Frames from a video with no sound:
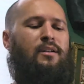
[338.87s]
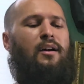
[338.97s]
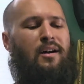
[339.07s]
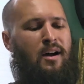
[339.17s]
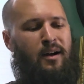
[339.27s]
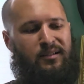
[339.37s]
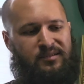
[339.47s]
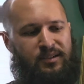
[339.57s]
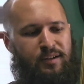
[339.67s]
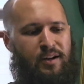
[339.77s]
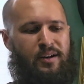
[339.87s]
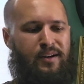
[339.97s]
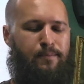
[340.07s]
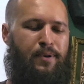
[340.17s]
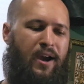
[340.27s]
Gonna
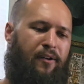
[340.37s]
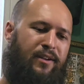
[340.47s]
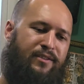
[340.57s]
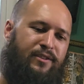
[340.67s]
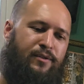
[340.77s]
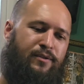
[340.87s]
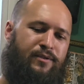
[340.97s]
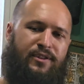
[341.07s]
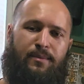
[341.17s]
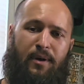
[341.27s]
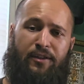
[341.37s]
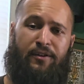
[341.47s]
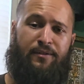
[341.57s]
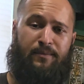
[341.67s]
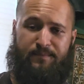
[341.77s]
compare it to some other,